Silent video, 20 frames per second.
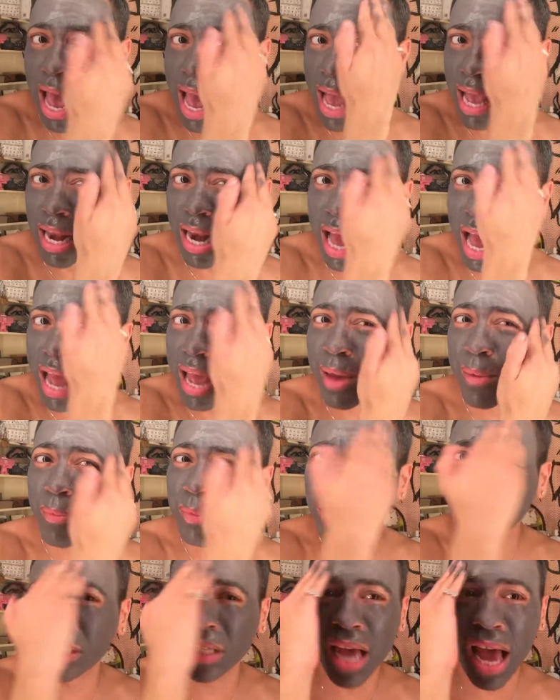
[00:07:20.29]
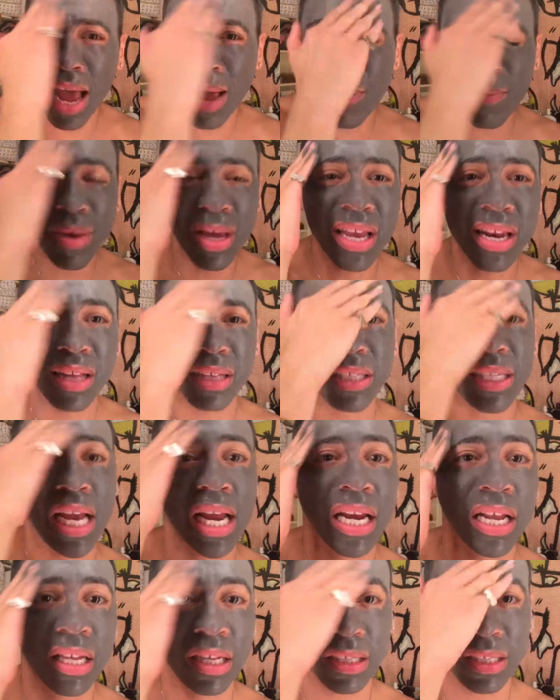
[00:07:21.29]
And I am in a
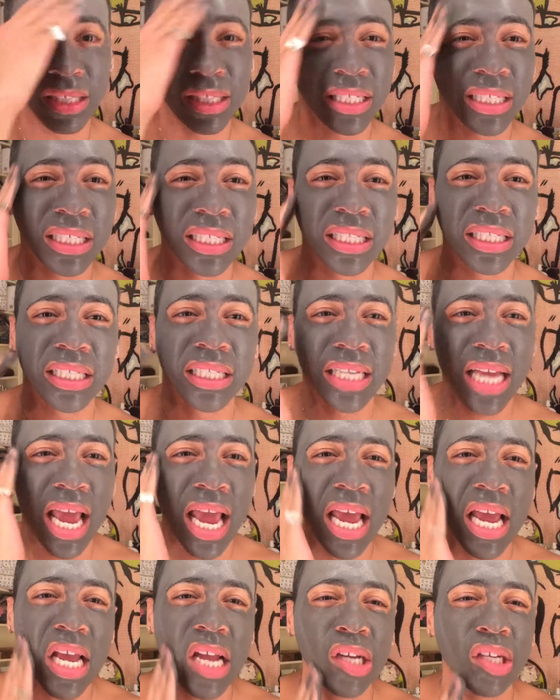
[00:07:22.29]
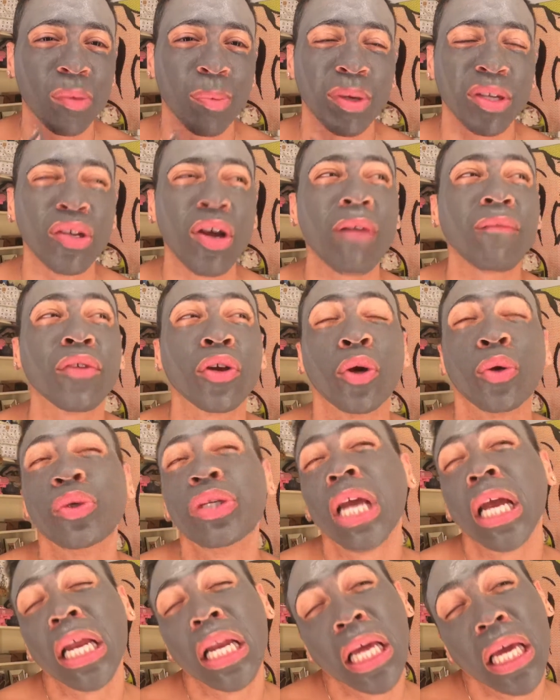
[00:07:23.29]
dating stage, but you have to go
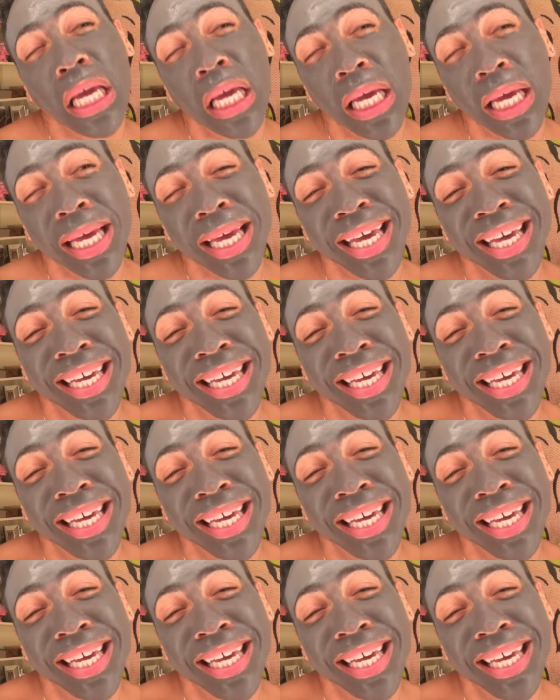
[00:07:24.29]
dating.